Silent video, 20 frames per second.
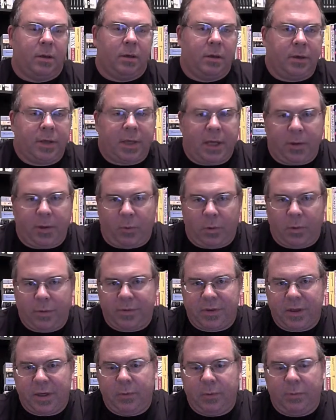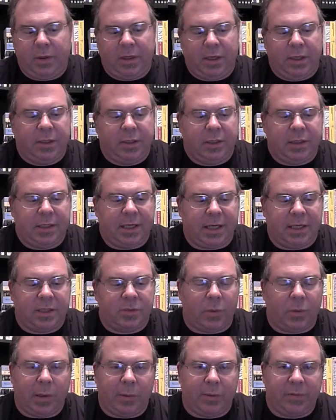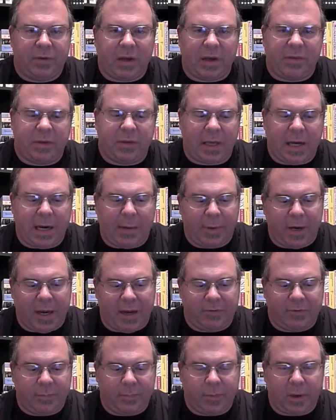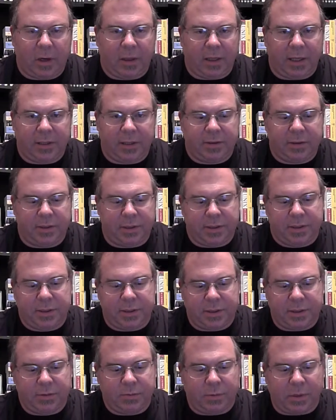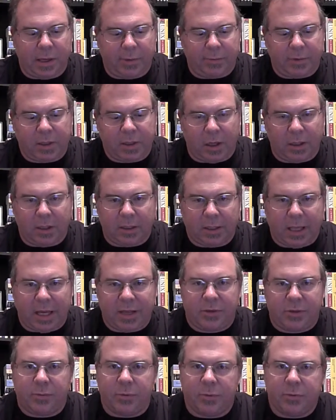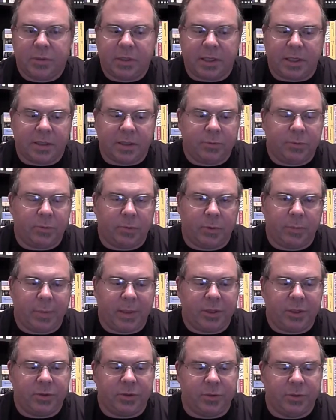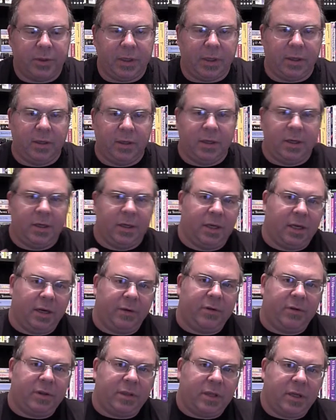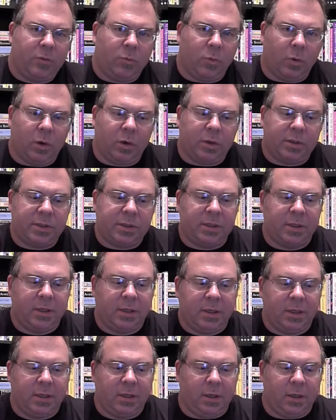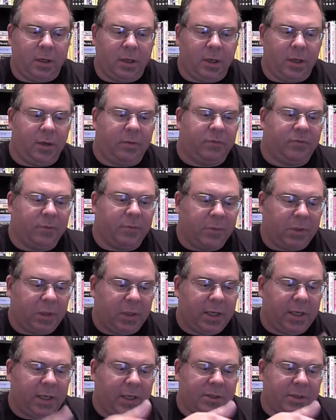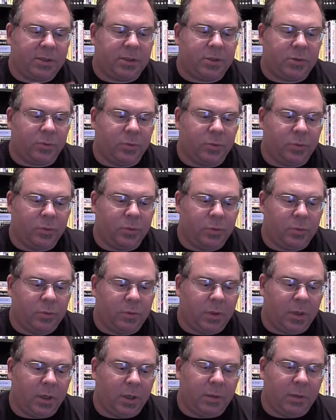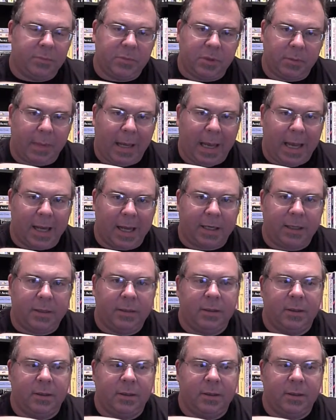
Okay, one thing we need to test while we've got the camera half apart like this is what I would call a light-through test. We want to make sure that everything works from the lens through the back,